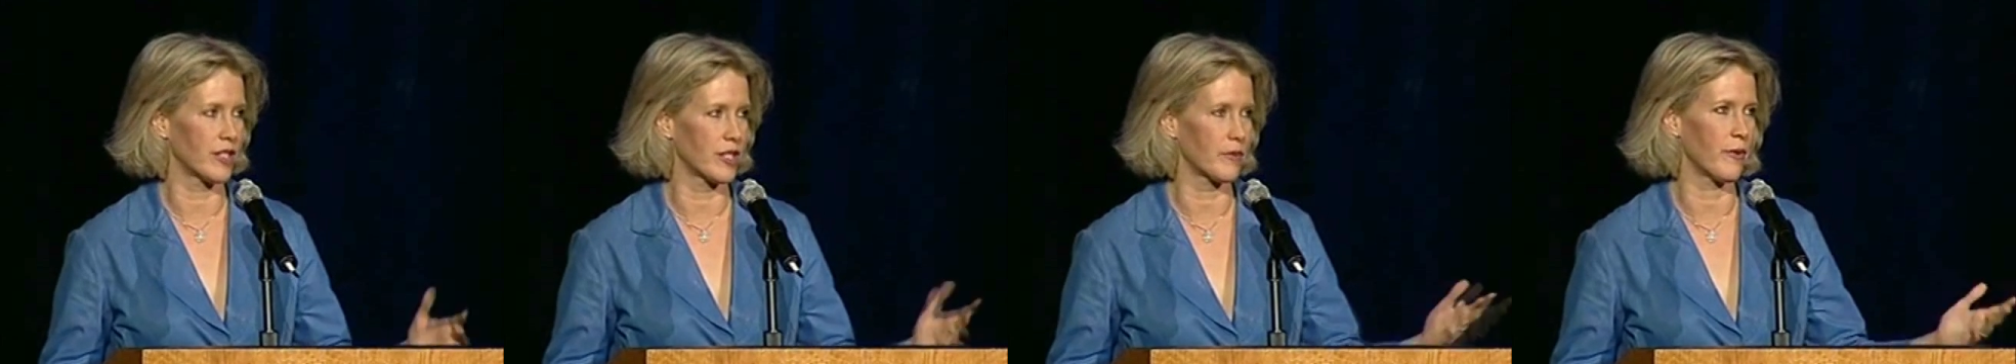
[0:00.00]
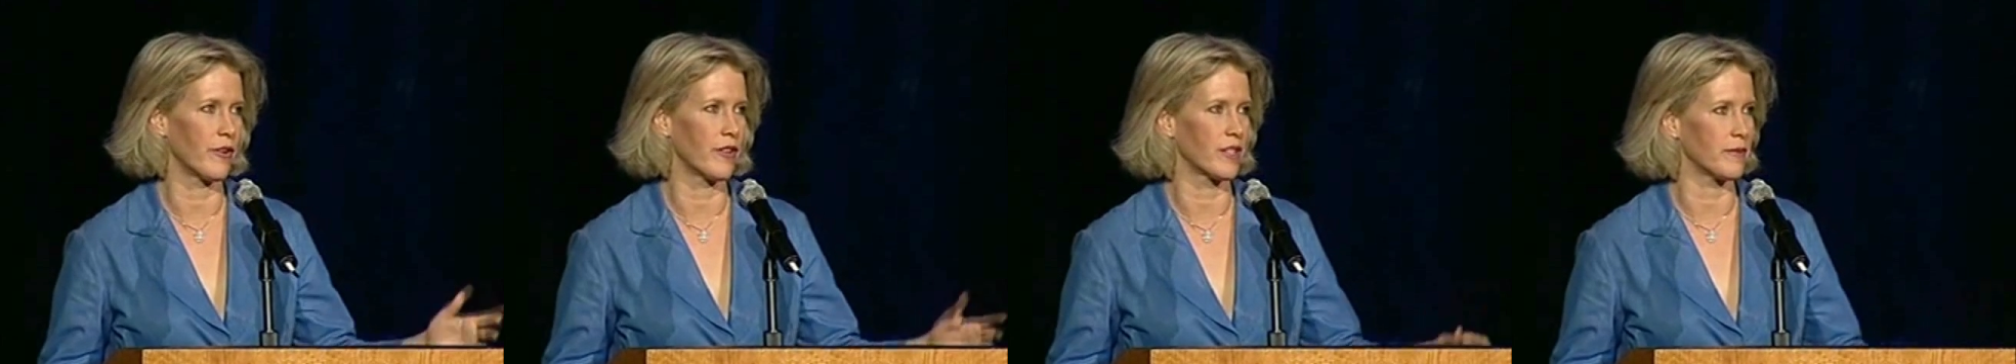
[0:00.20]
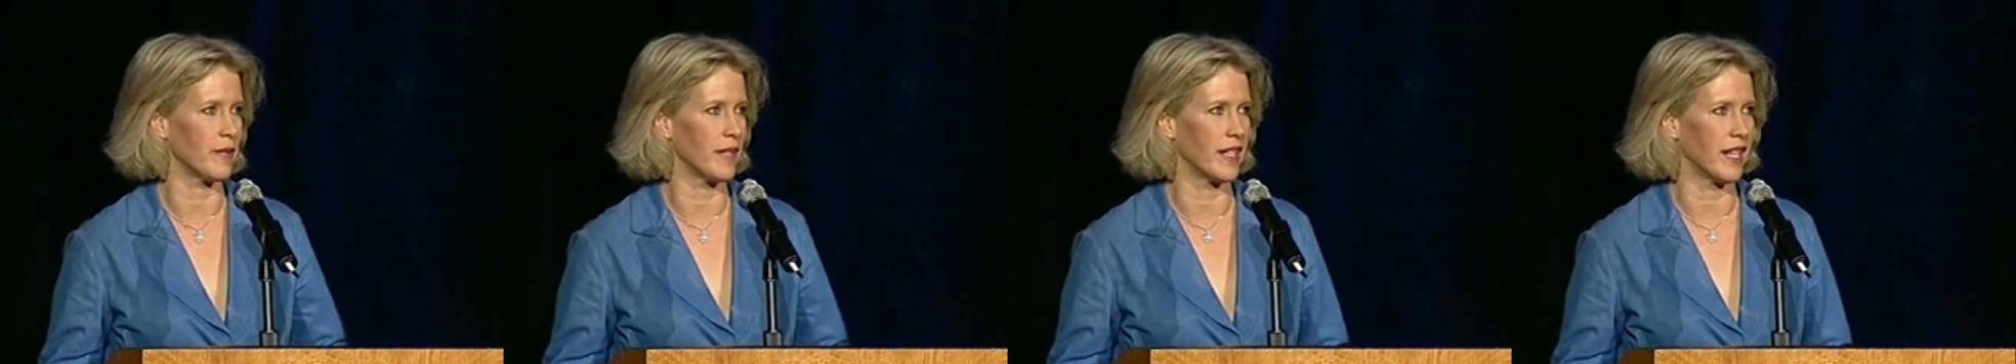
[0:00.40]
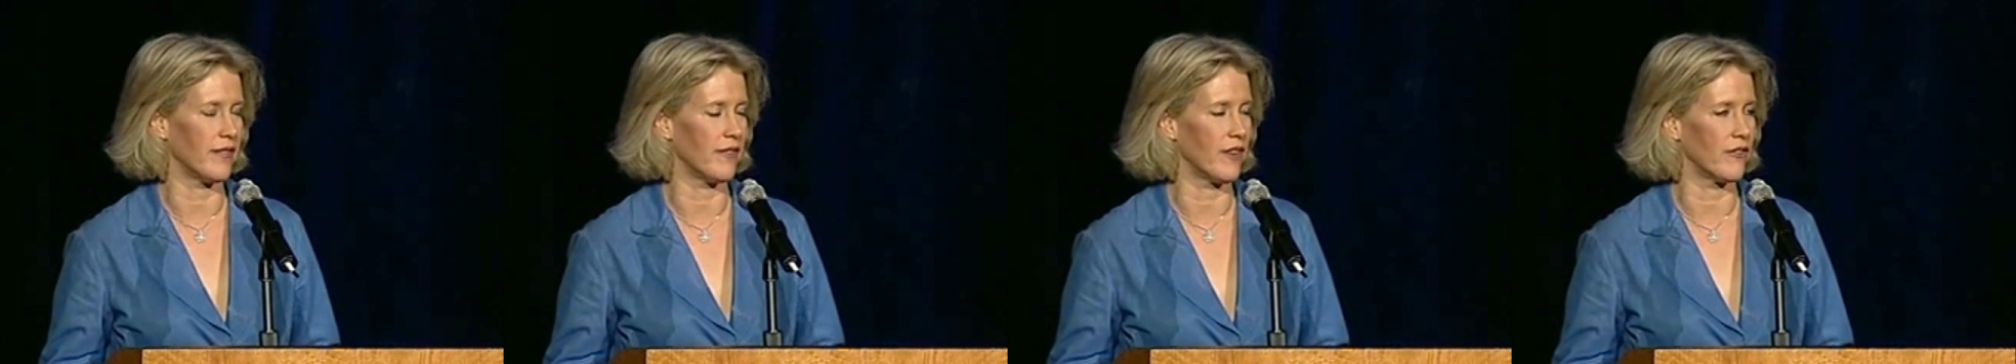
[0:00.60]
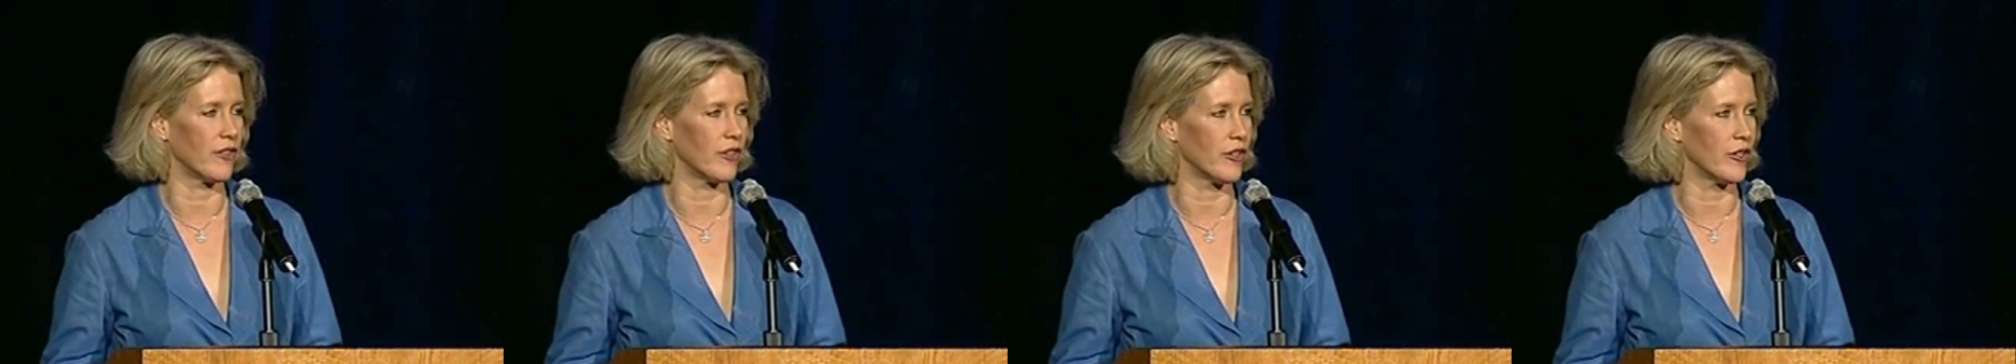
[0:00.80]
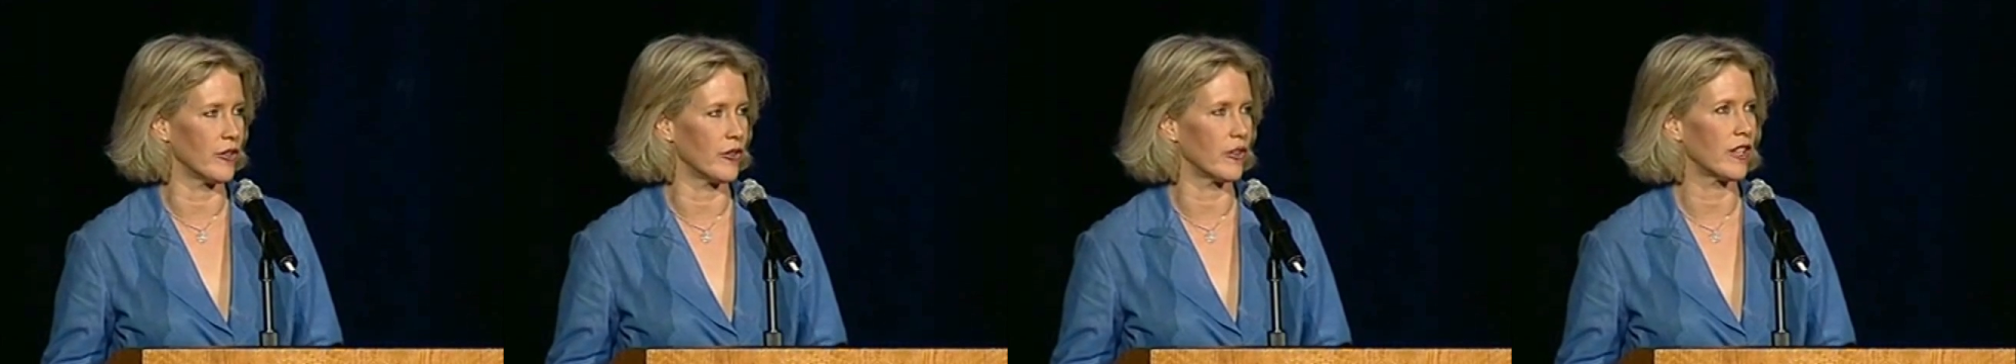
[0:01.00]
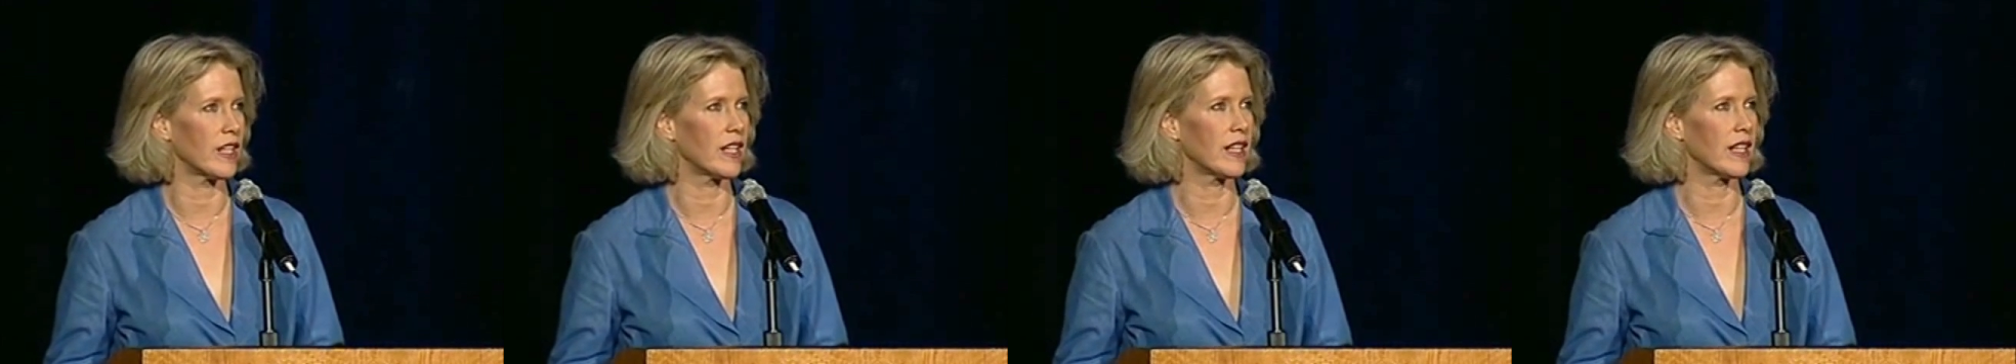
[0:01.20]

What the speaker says: smartest man I've ever known.